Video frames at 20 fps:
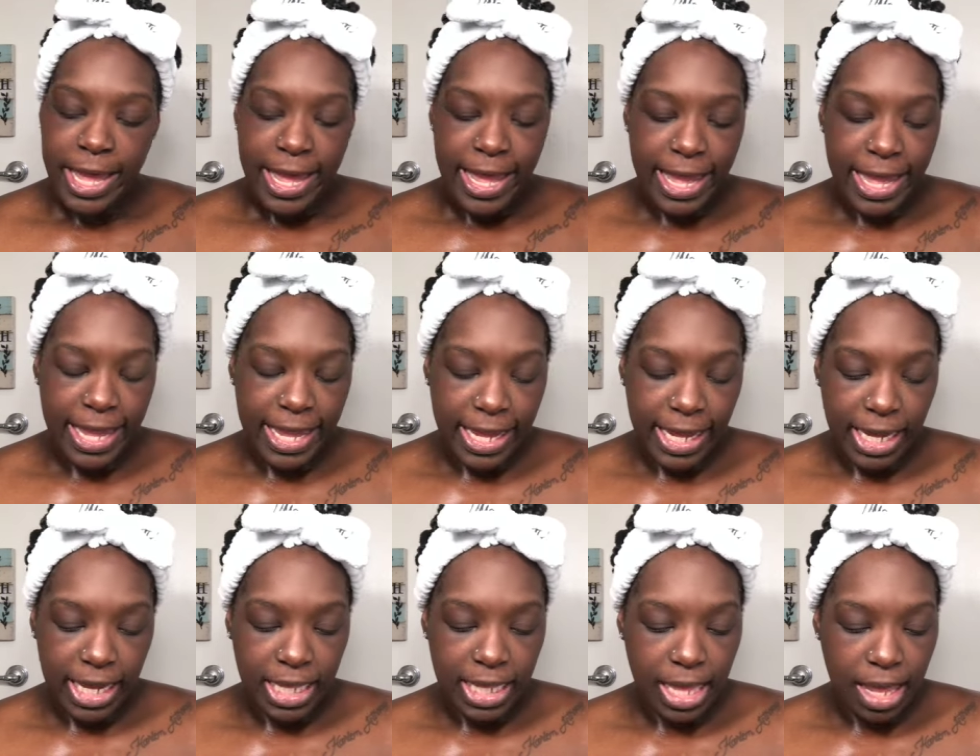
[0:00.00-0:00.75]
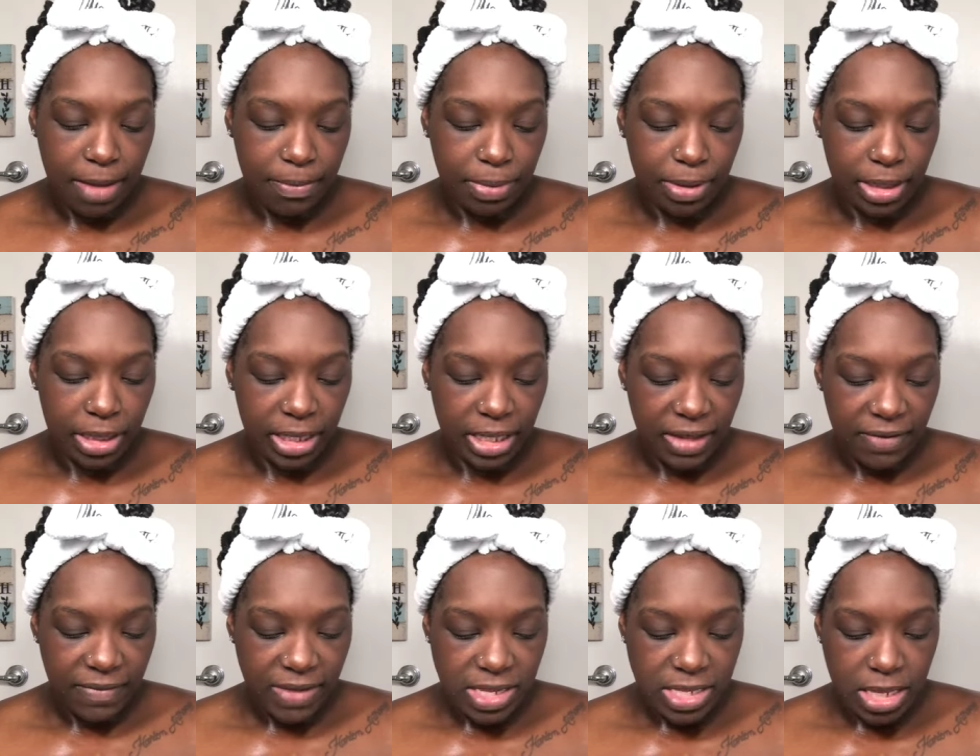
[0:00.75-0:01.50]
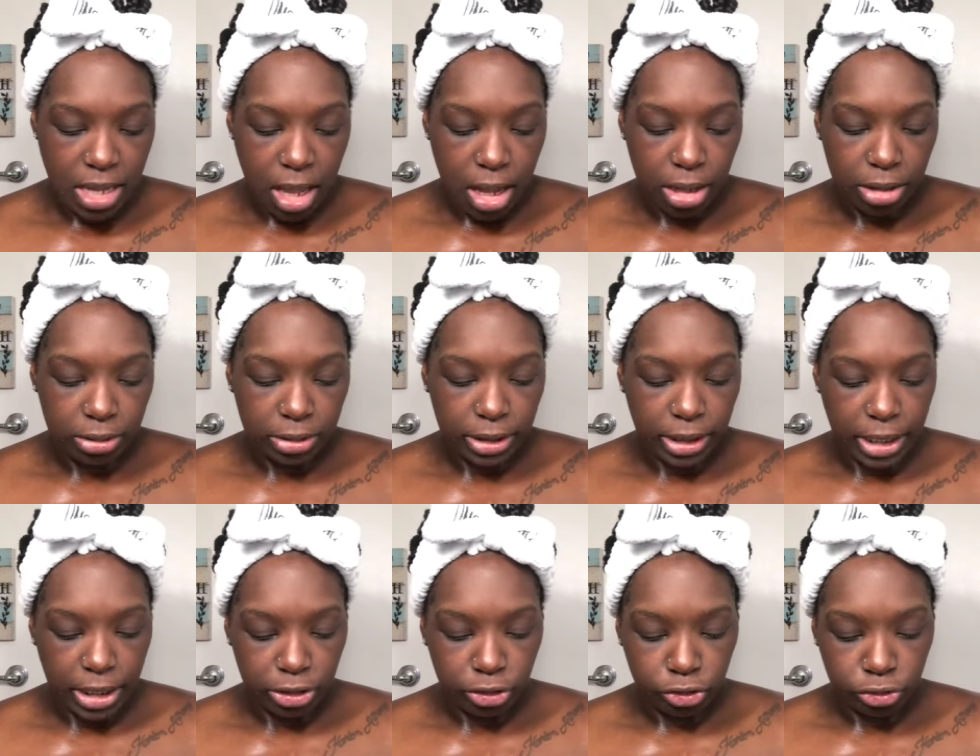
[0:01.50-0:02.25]
and I believe it's all
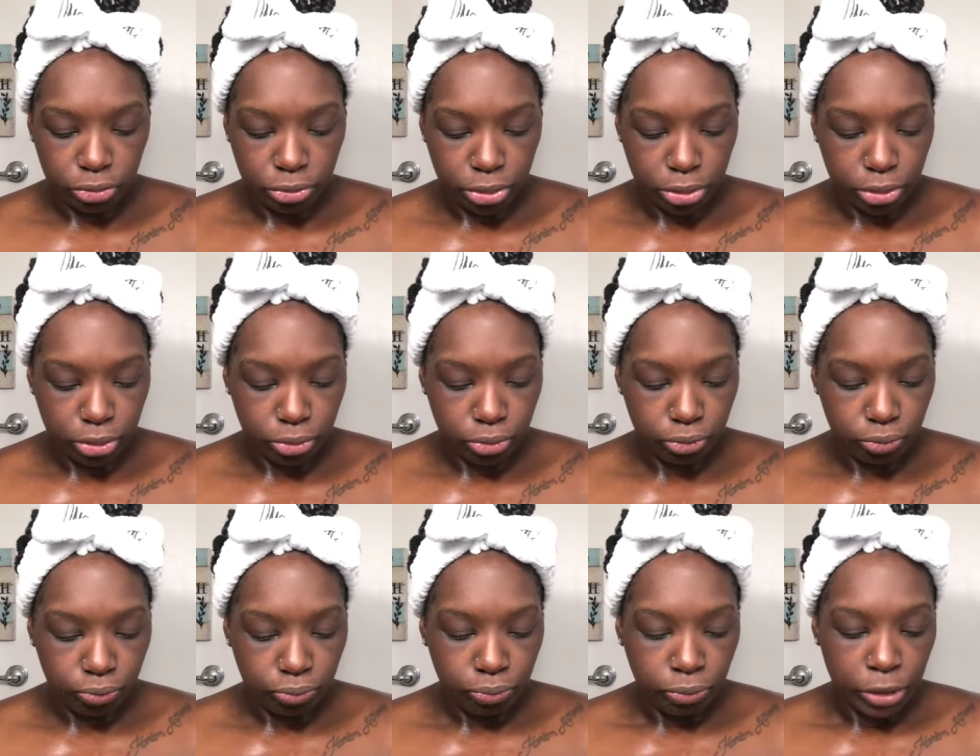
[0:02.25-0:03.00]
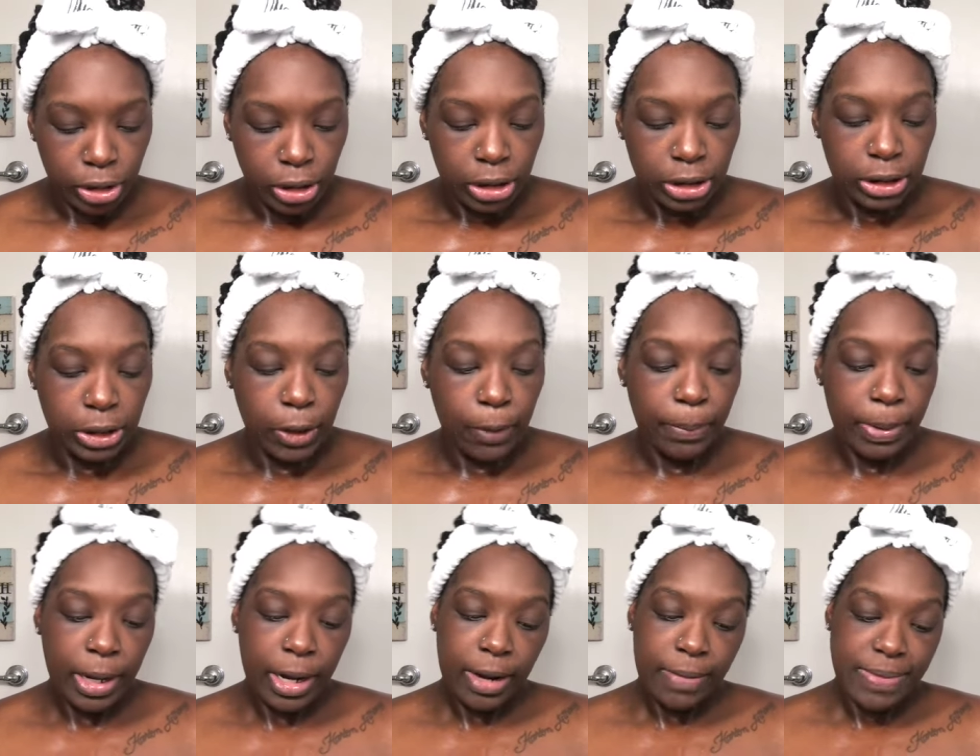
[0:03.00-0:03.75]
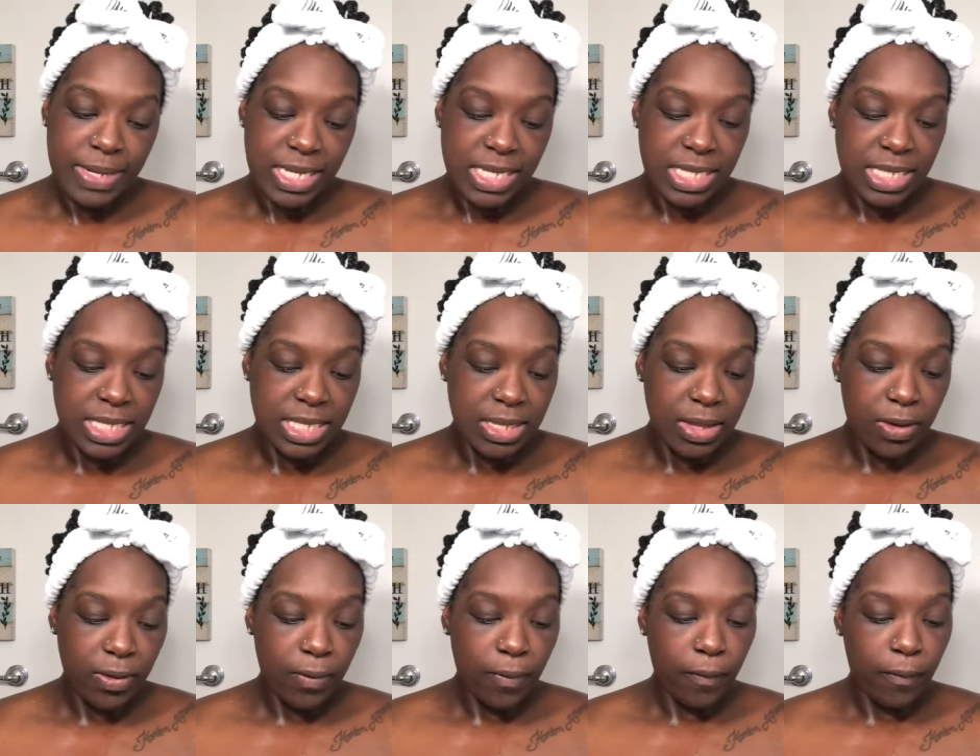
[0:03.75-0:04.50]
natural. No parabens,
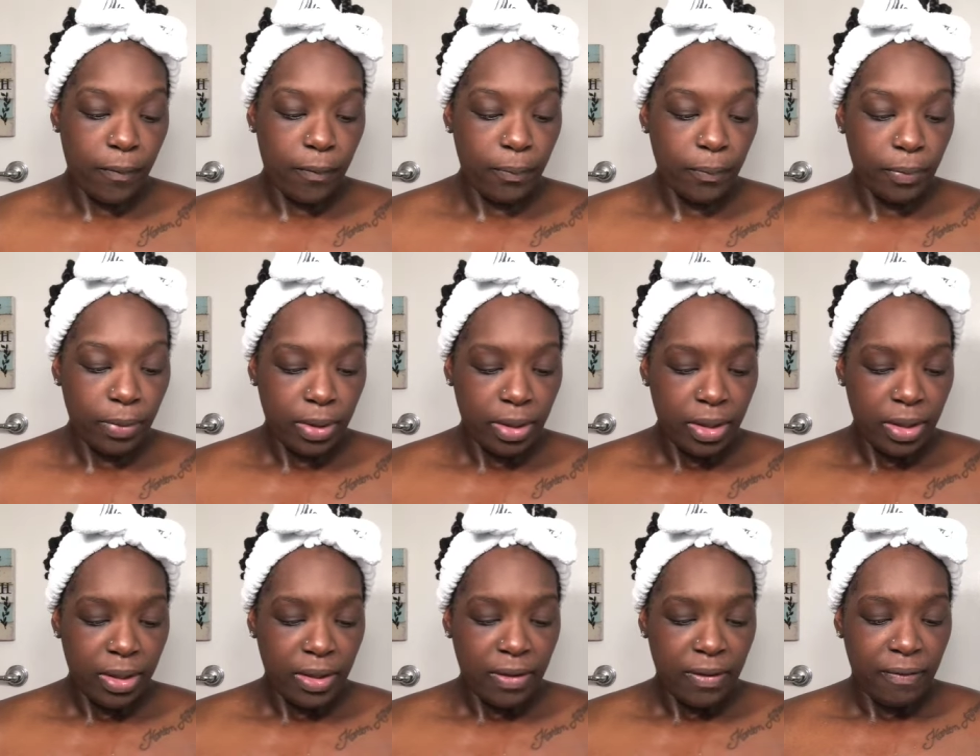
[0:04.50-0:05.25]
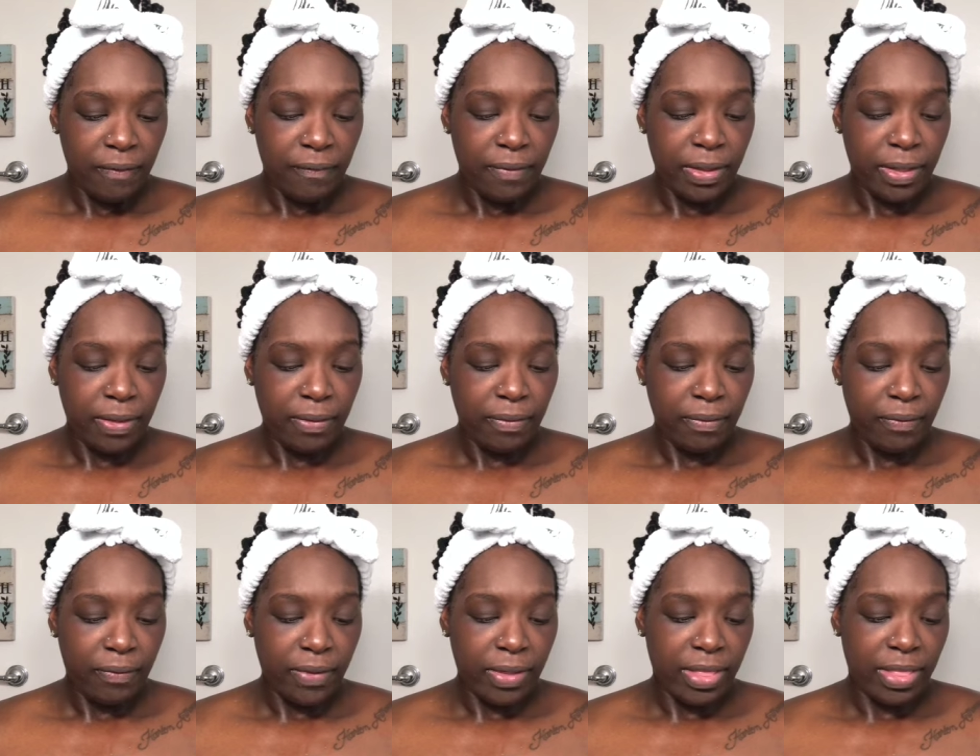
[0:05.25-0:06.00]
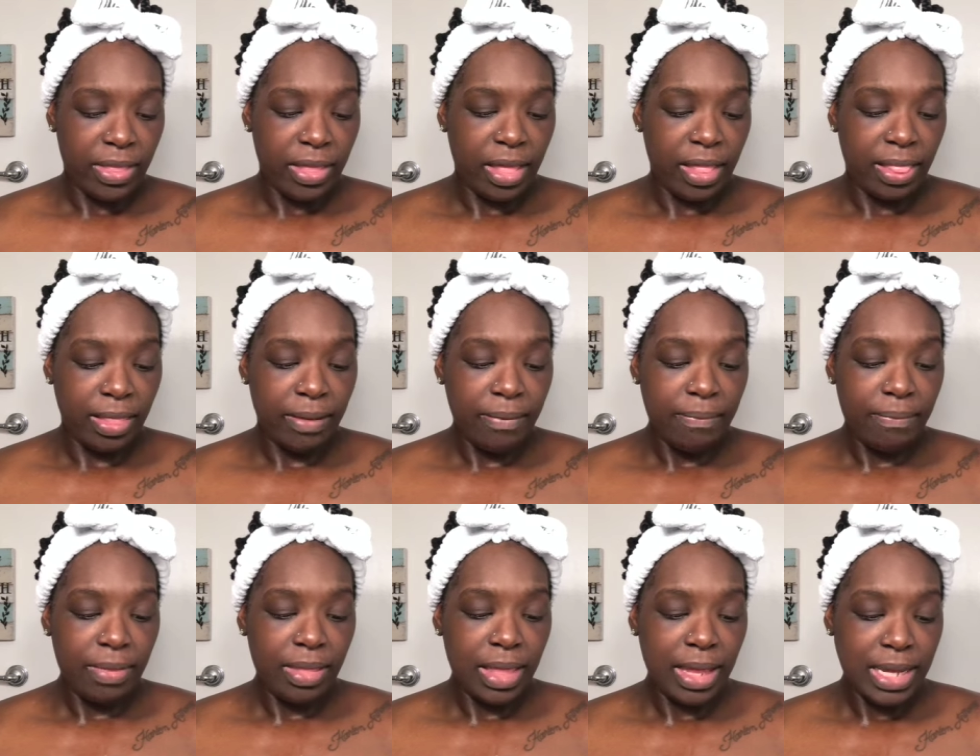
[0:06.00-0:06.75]
no
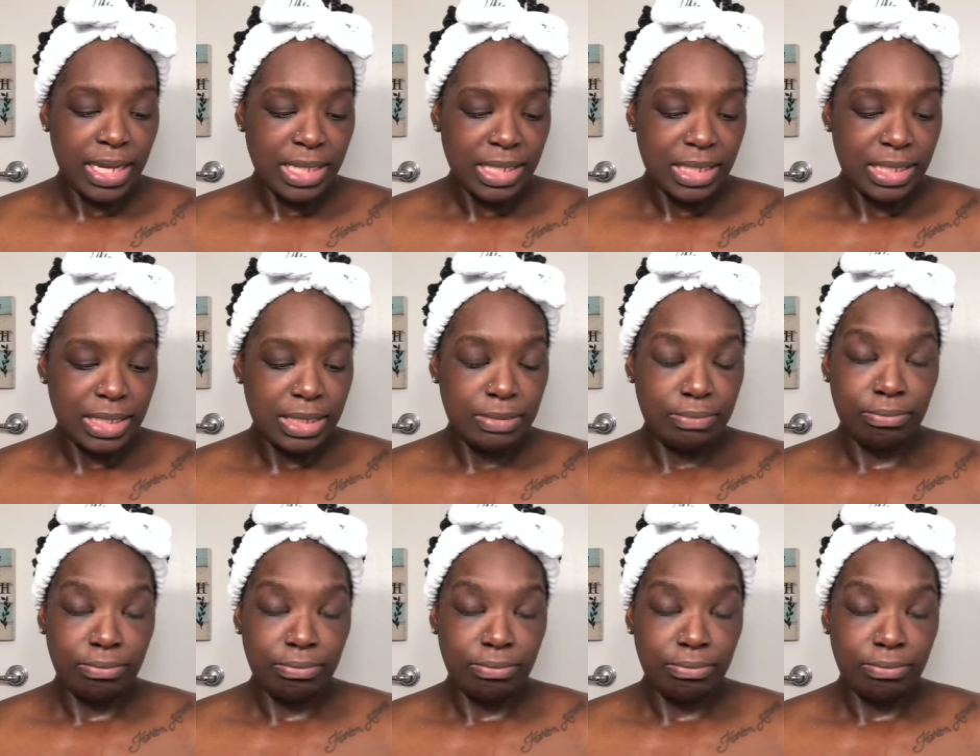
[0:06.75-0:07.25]
phthalates,